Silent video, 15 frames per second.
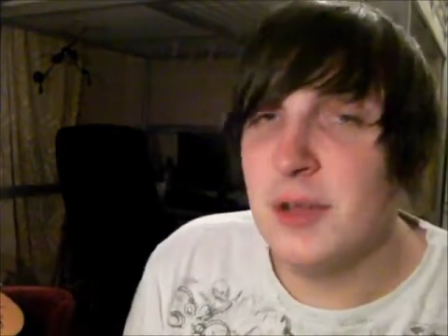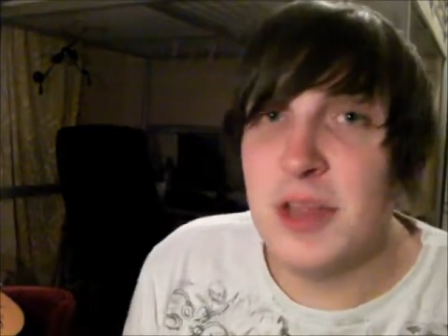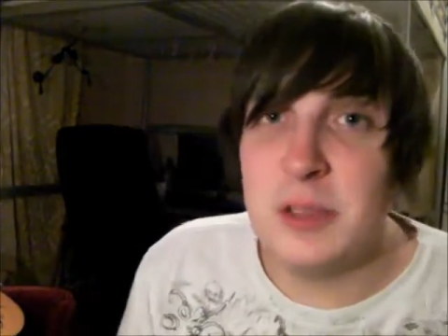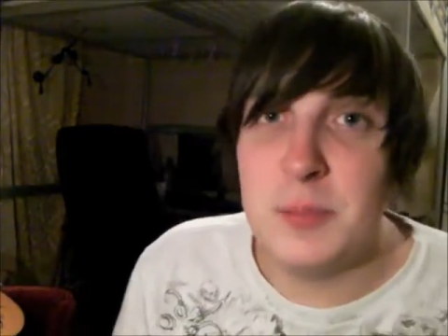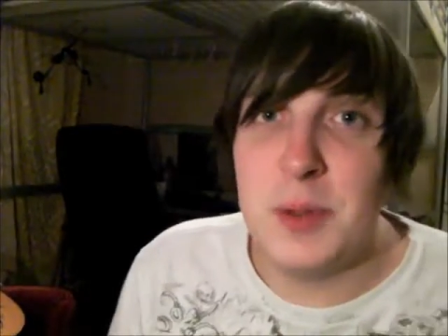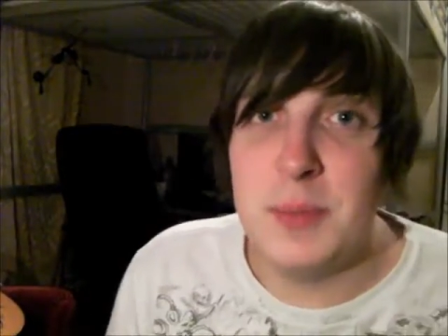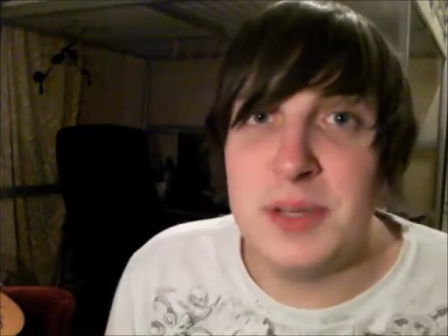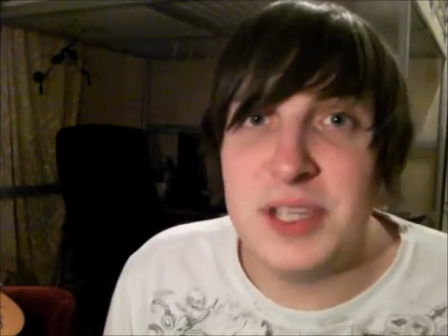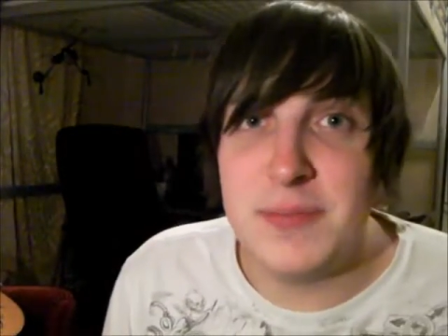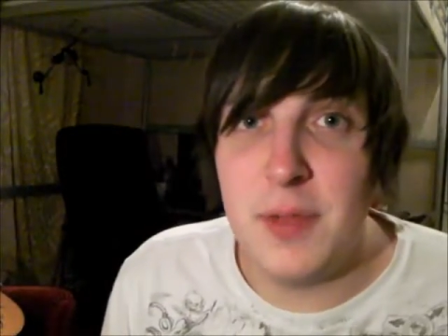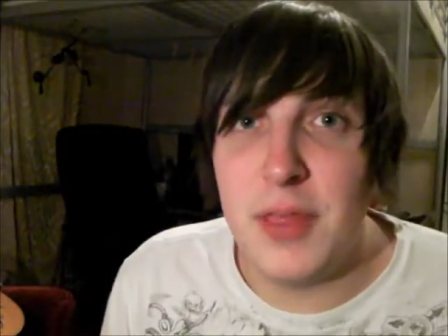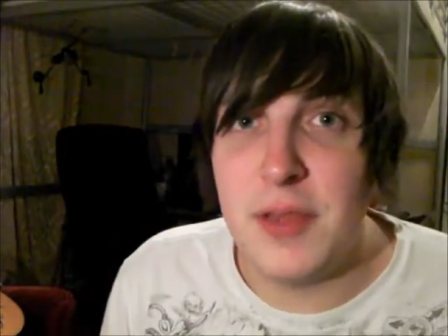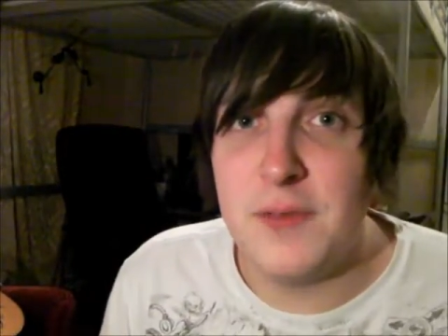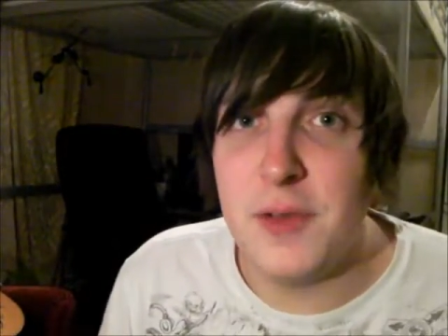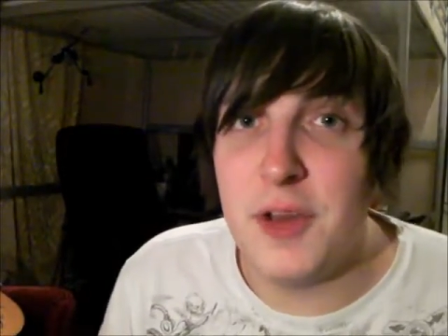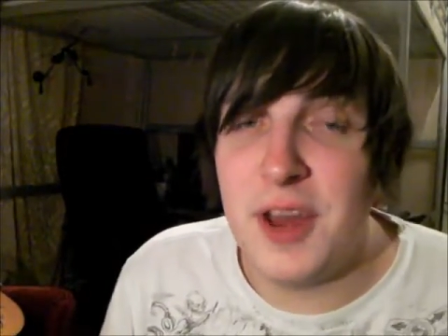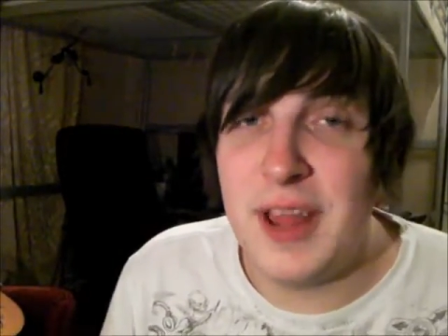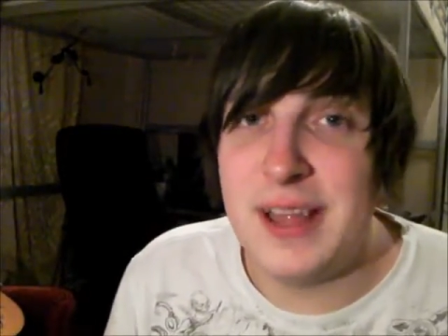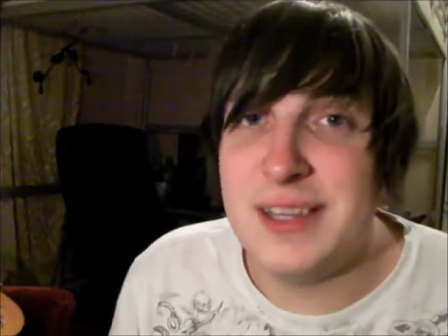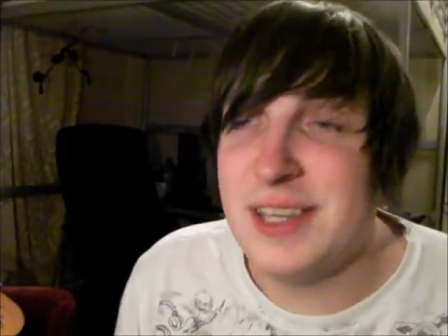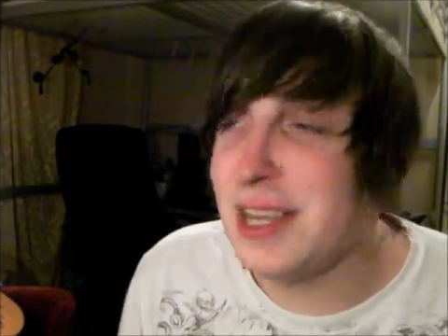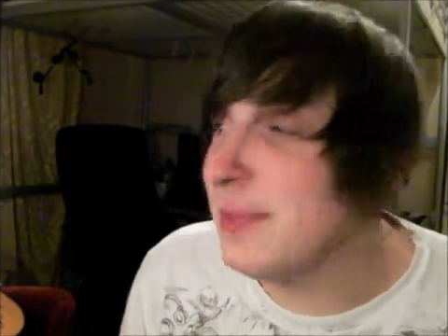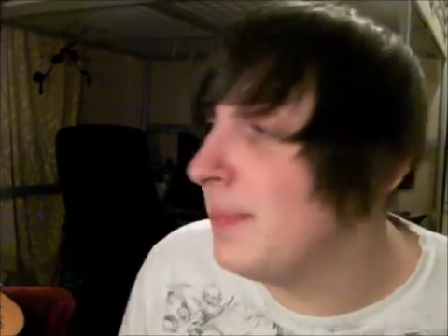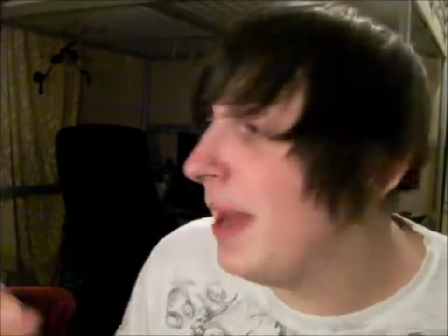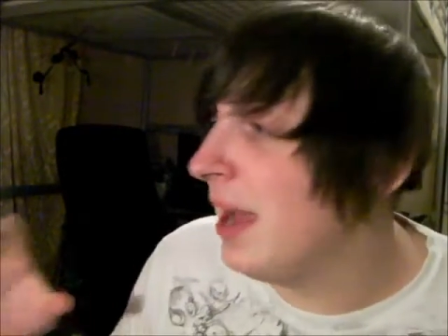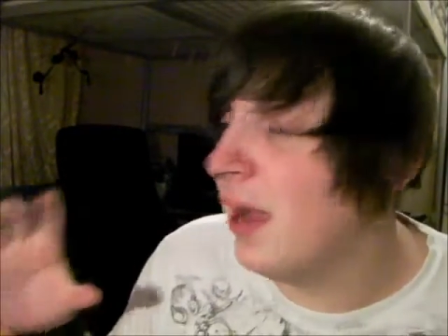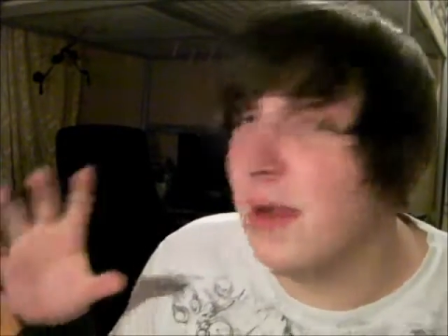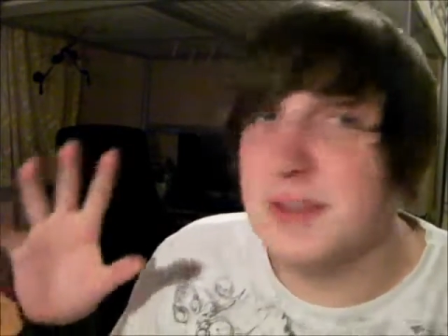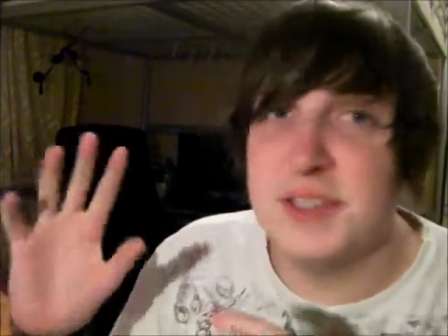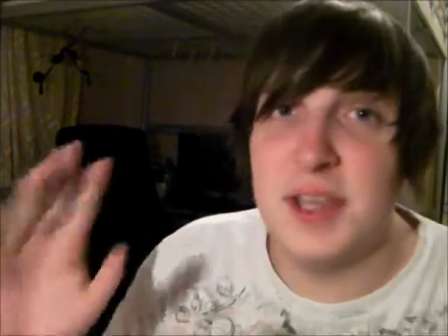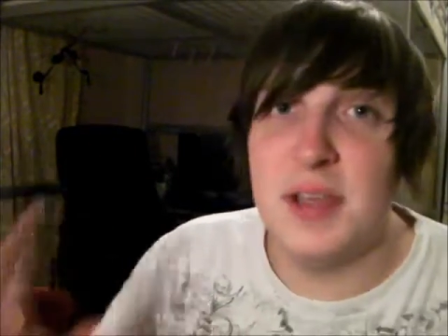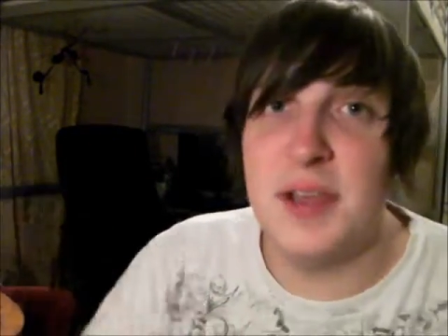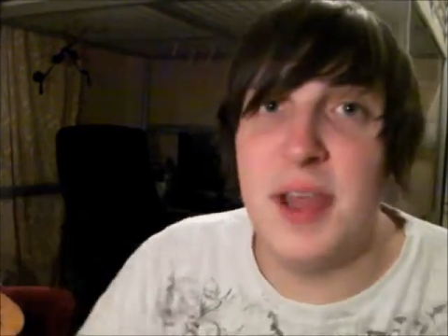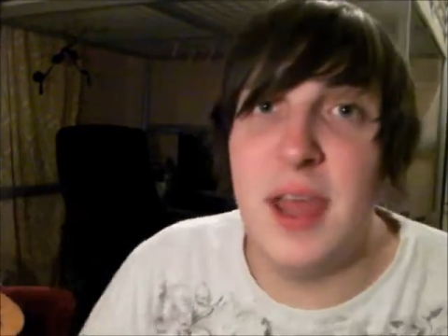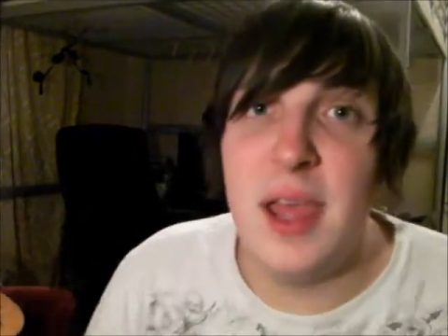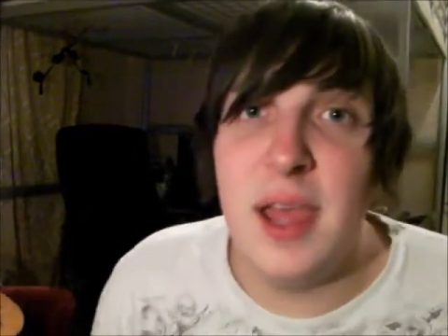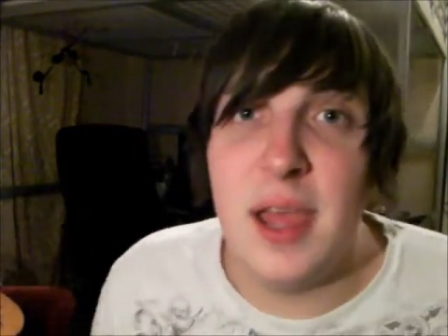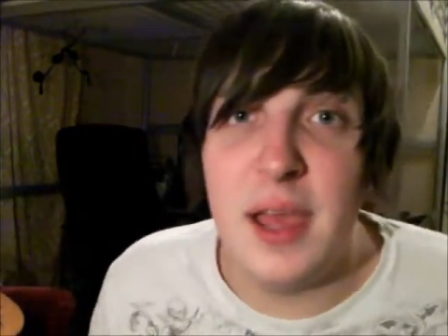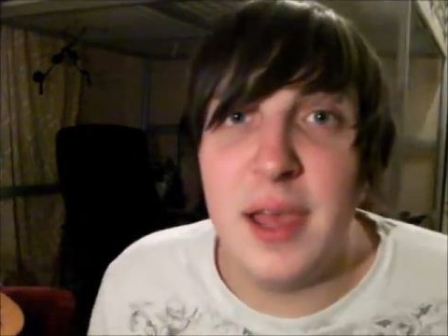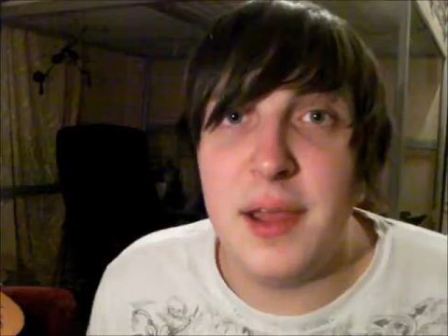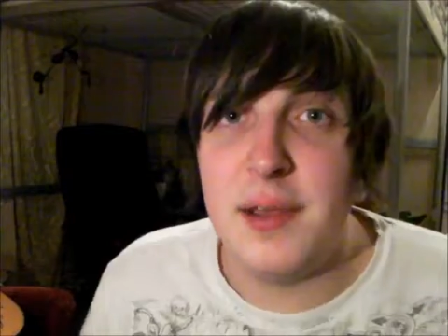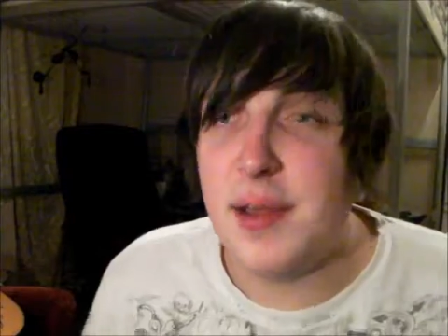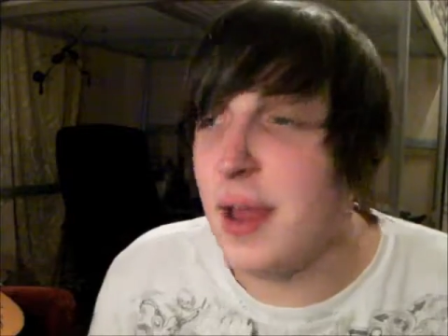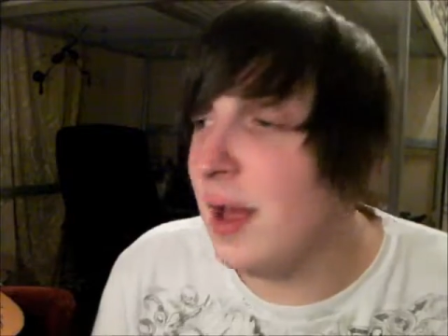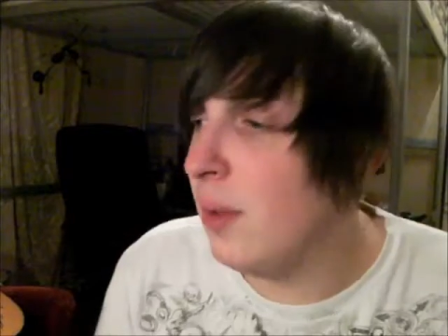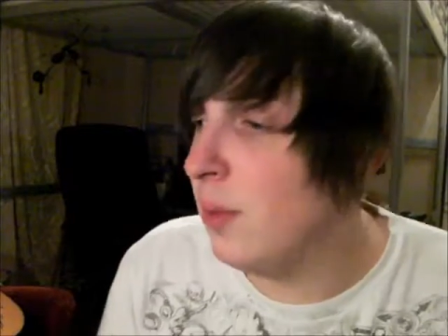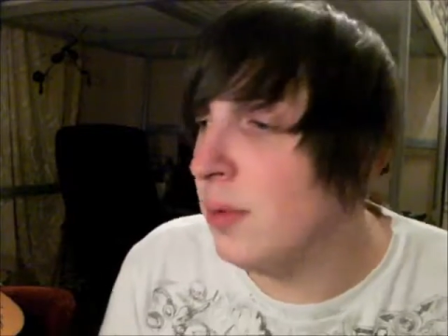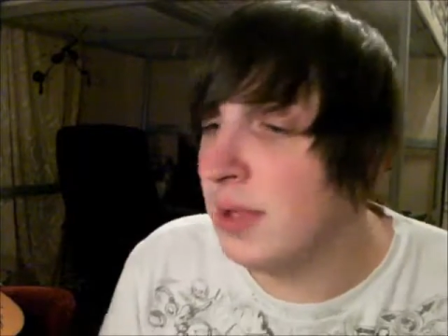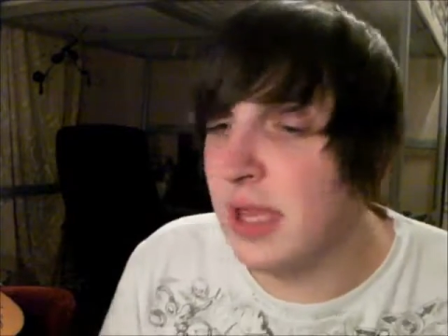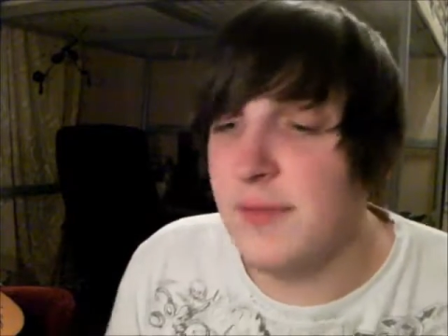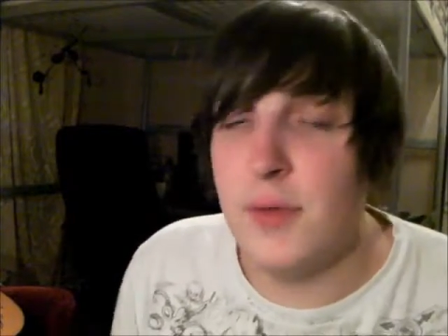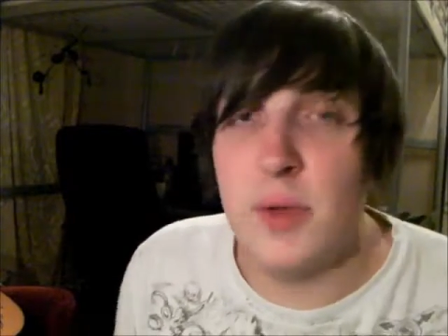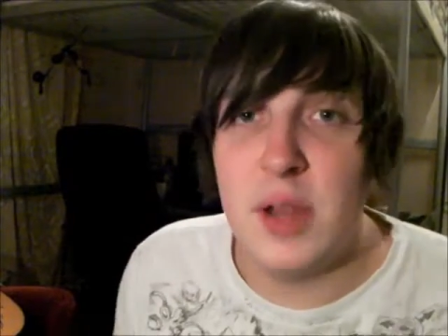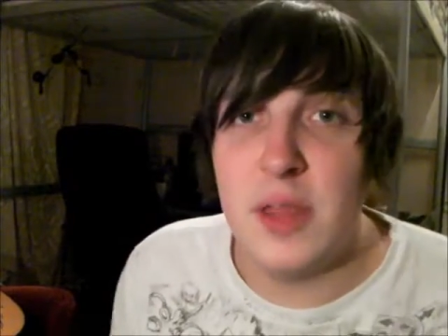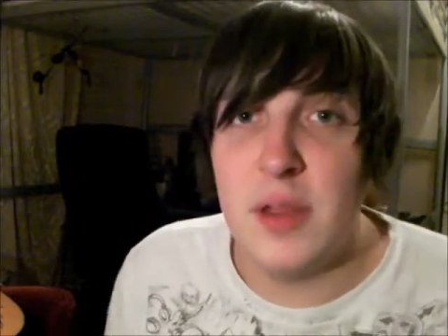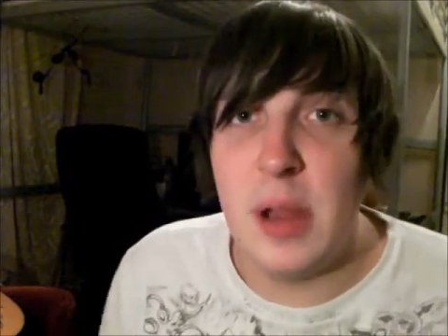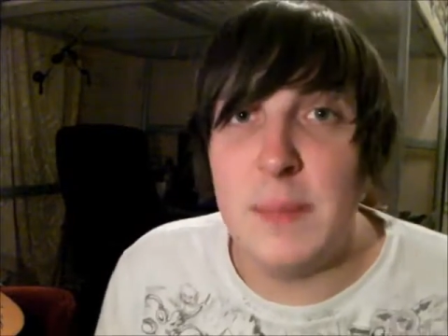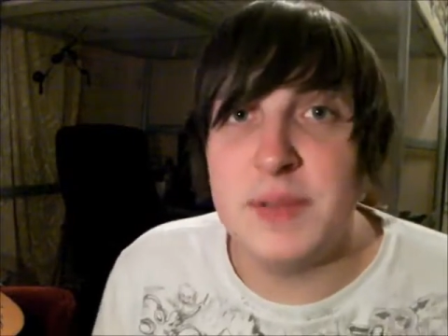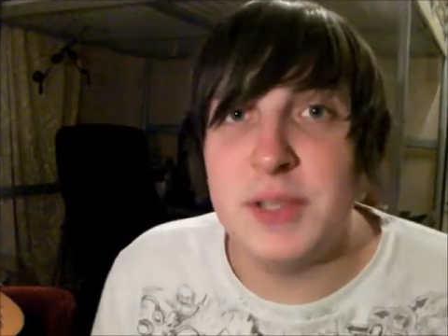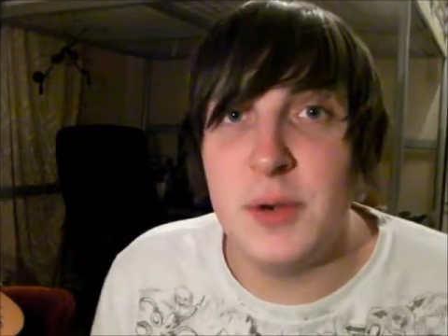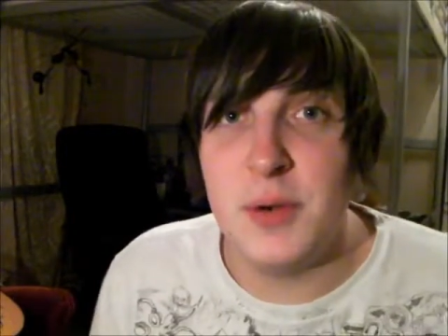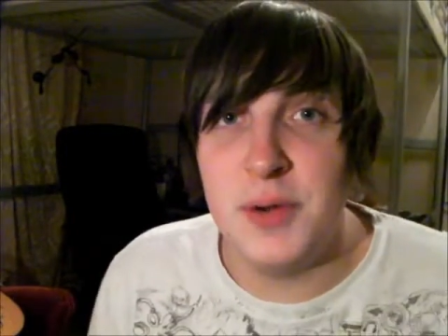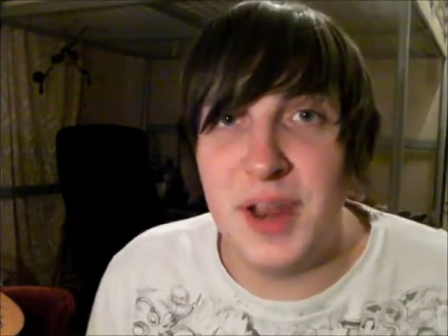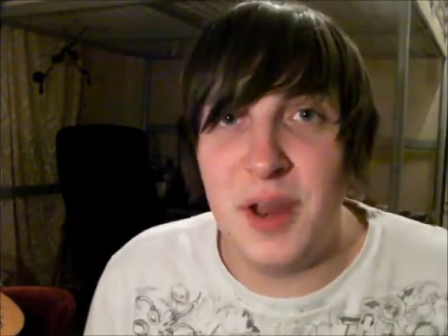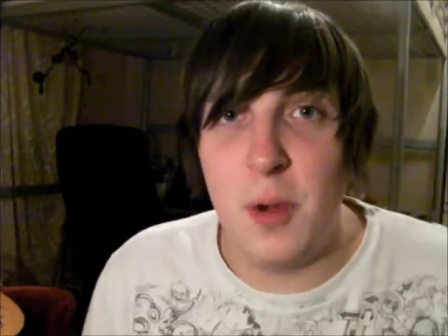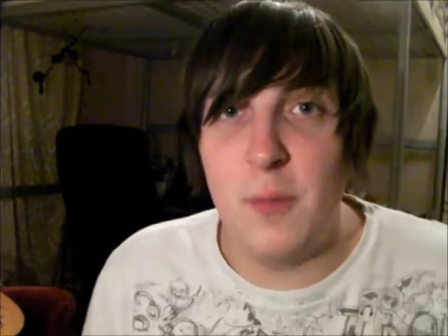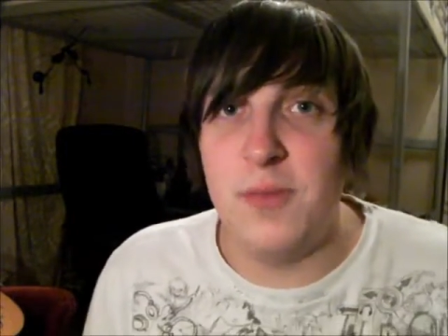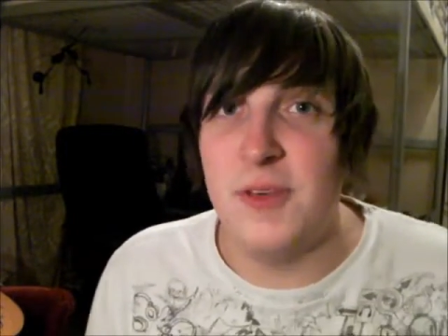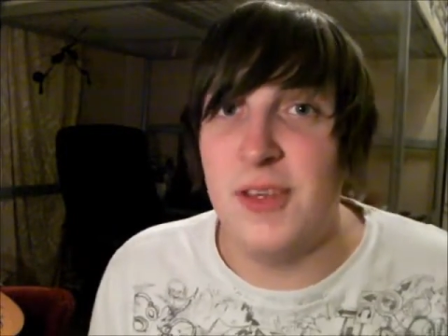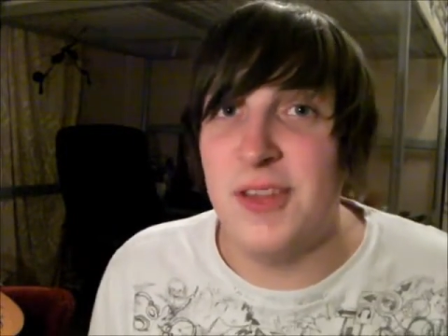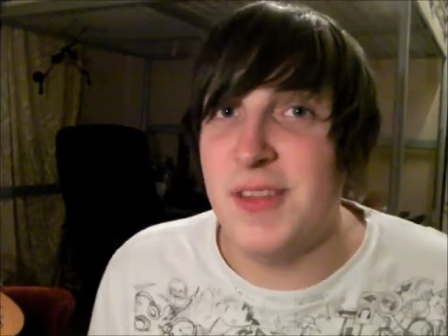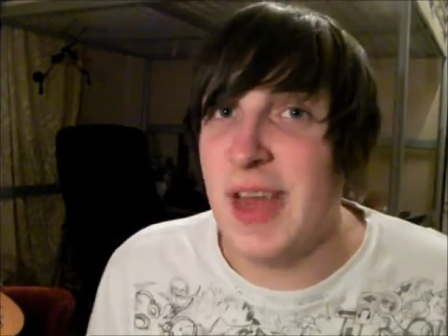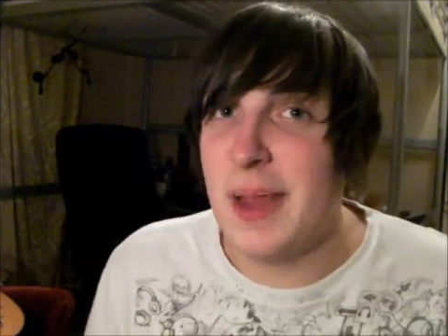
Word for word: So that's pretty much everything for today. Check back on Sunday and I will give you another episode and hopefully